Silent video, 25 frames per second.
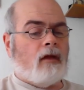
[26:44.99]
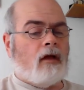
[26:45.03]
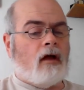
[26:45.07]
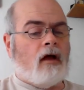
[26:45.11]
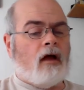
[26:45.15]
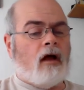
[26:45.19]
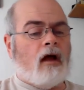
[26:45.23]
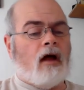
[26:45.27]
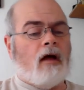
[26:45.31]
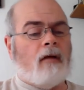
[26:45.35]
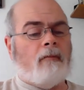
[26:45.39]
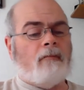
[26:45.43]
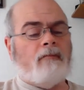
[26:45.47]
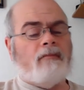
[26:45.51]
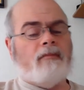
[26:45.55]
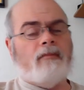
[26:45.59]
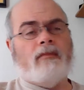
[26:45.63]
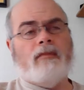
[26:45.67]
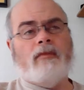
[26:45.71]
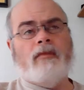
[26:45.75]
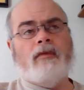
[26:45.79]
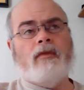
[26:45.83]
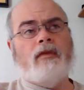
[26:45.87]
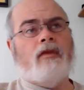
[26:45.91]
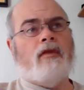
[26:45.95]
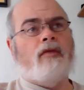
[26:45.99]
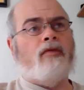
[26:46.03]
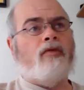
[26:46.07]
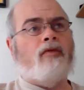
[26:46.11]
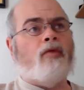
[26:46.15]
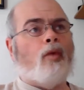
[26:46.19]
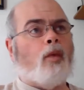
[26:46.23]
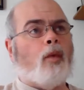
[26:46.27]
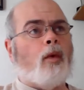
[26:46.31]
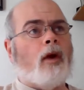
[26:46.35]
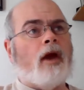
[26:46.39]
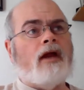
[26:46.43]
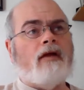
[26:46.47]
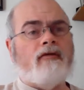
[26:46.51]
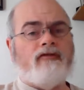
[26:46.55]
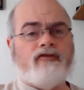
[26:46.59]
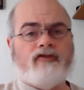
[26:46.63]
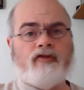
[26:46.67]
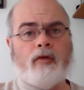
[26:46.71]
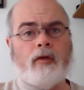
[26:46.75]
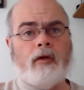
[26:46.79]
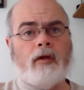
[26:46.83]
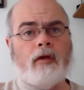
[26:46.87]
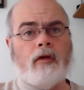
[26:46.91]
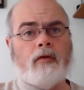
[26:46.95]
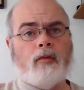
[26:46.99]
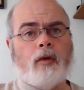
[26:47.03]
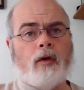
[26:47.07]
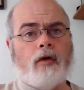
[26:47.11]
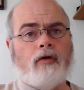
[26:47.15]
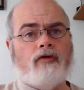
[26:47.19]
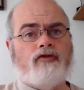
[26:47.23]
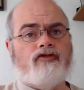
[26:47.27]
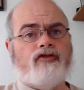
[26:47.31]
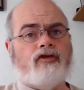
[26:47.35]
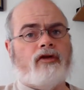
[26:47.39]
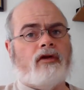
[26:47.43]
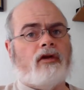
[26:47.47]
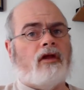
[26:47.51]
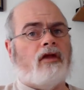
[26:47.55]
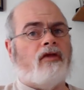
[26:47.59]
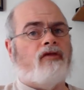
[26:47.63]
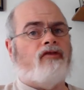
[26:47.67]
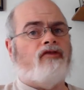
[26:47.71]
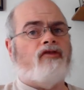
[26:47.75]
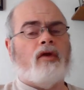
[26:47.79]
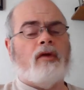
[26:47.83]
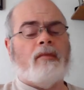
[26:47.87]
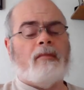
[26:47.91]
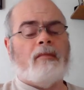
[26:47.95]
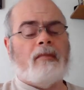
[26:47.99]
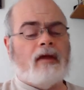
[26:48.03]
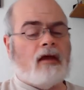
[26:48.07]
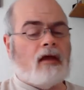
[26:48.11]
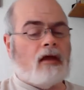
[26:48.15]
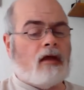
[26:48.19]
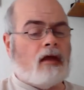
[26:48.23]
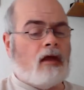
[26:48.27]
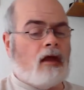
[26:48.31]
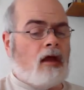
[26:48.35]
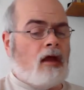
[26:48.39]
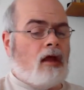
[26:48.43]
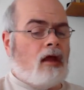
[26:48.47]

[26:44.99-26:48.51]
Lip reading: The rate of soil erosion is going to be